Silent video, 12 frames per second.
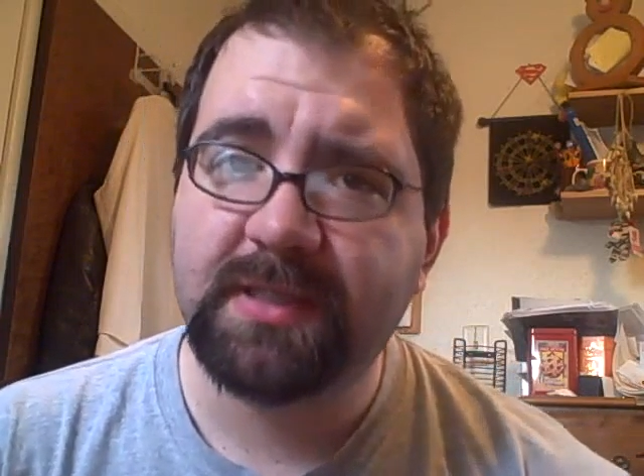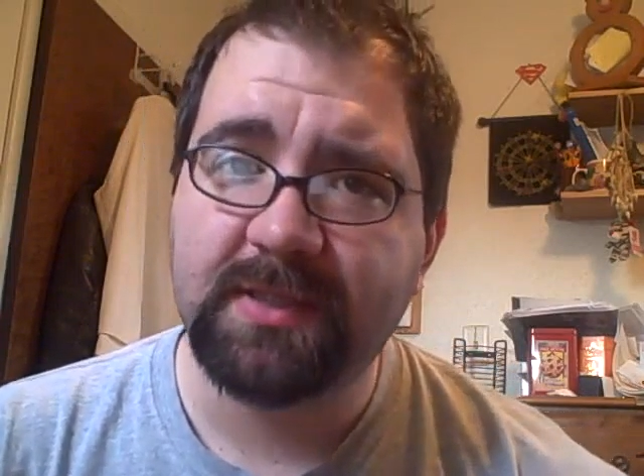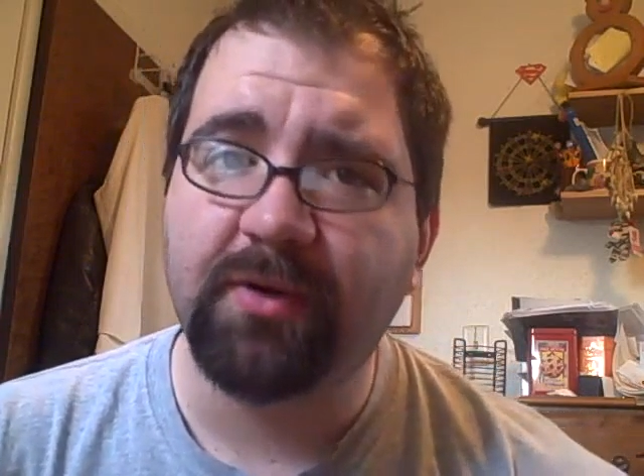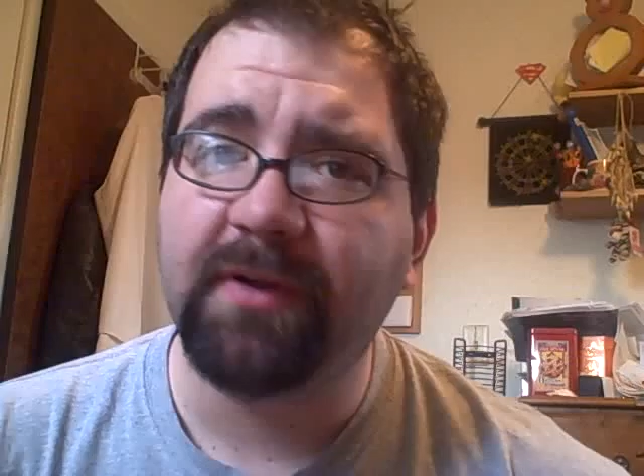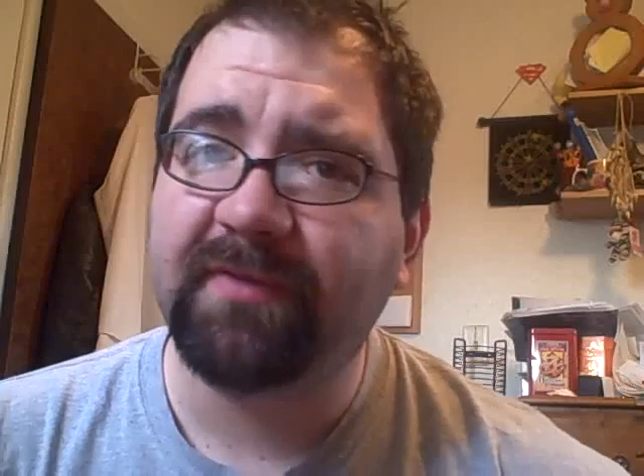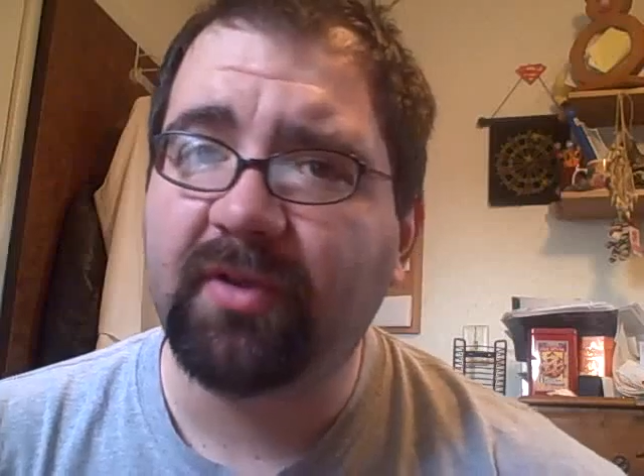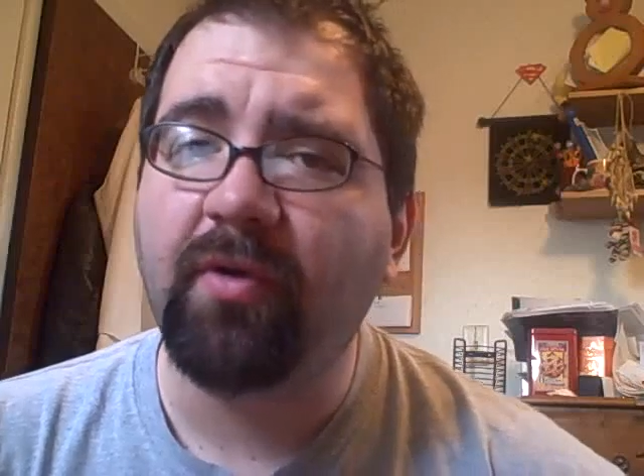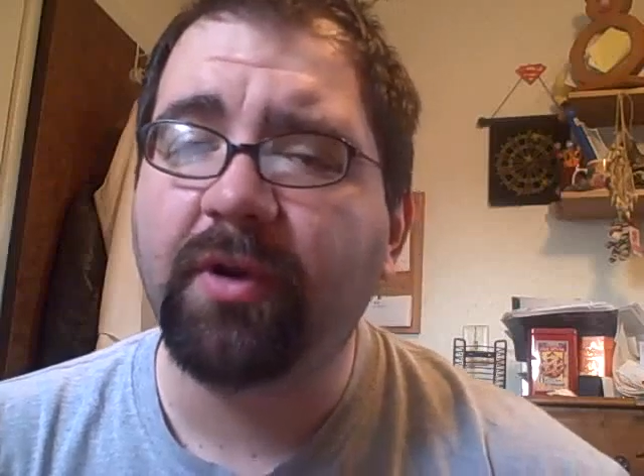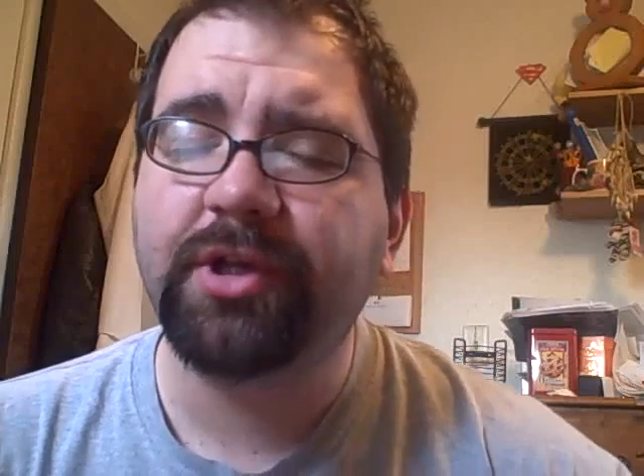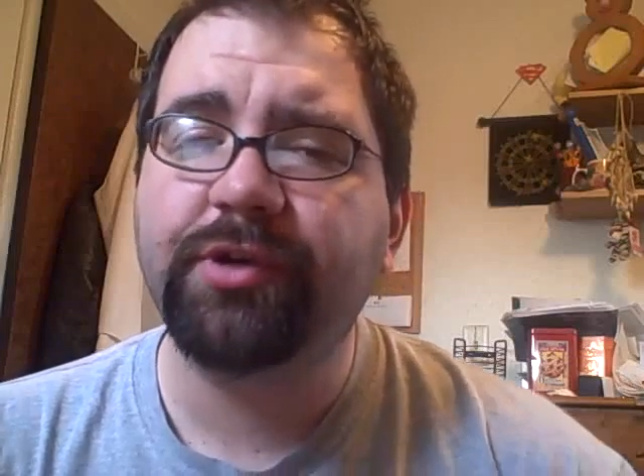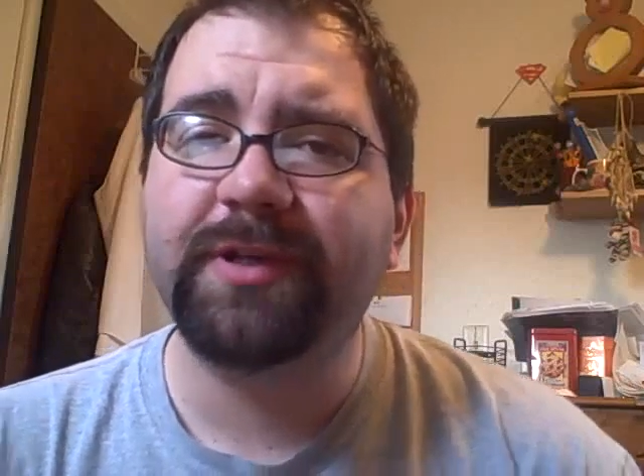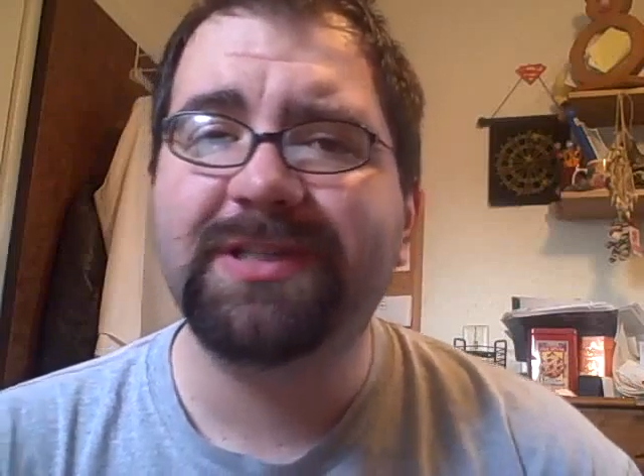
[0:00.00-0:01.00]
sort of
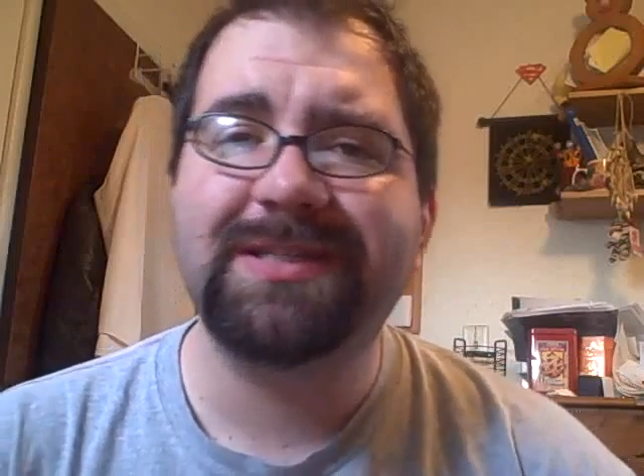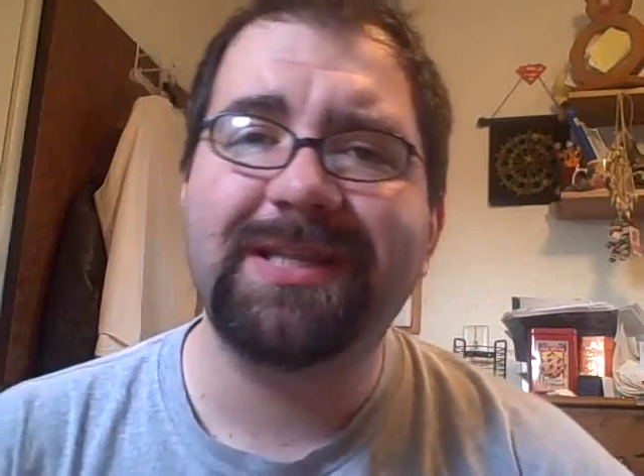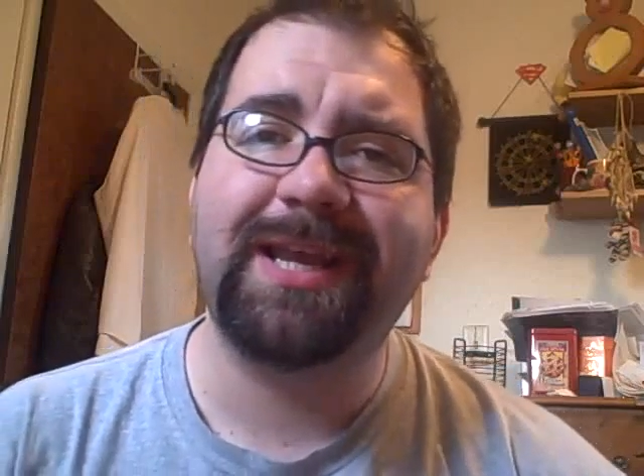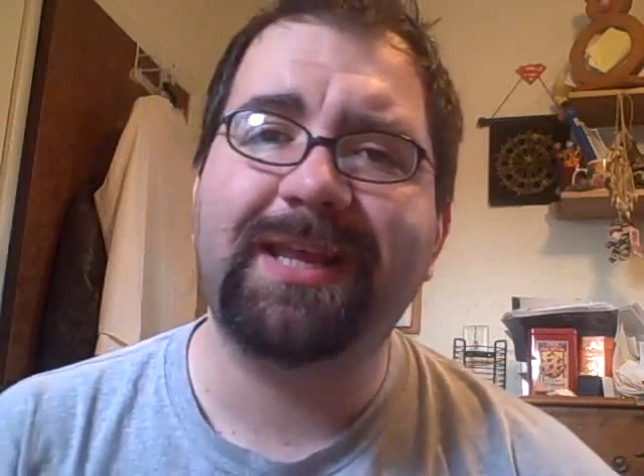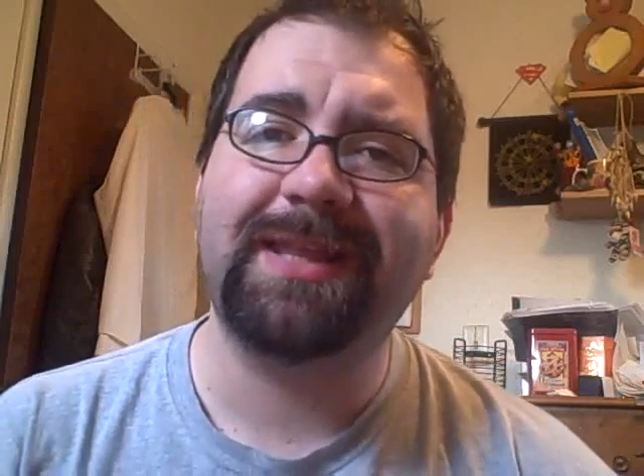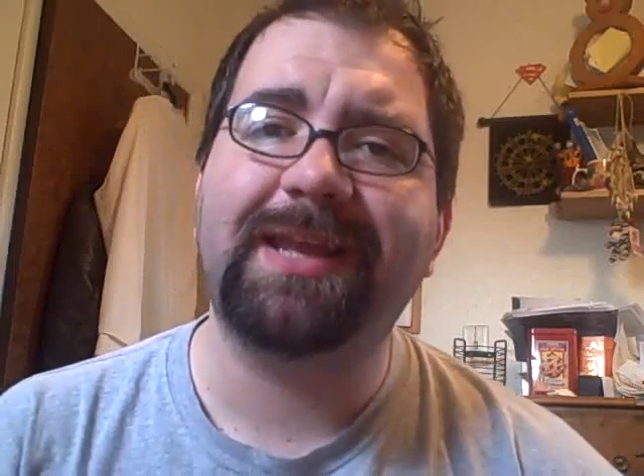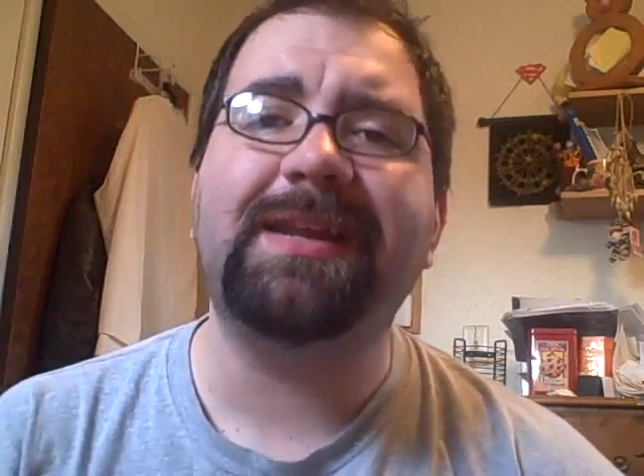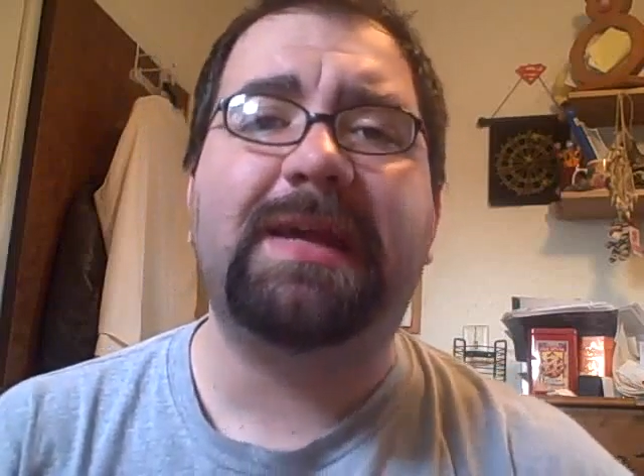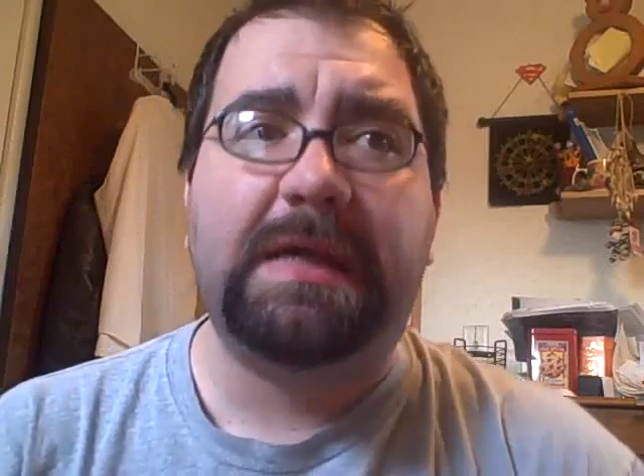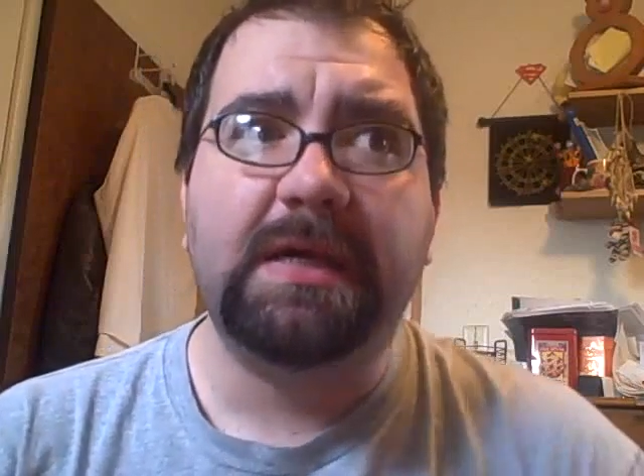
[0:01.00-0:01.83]
torturous thing that